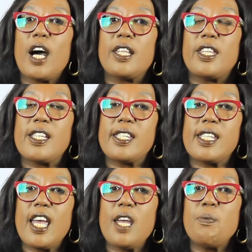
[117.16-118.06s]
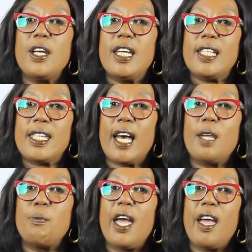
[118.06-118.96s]
at the same
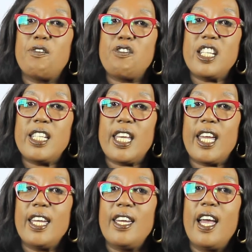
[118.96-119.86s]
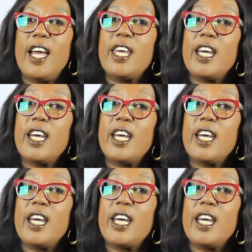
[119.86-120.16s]
time every day, and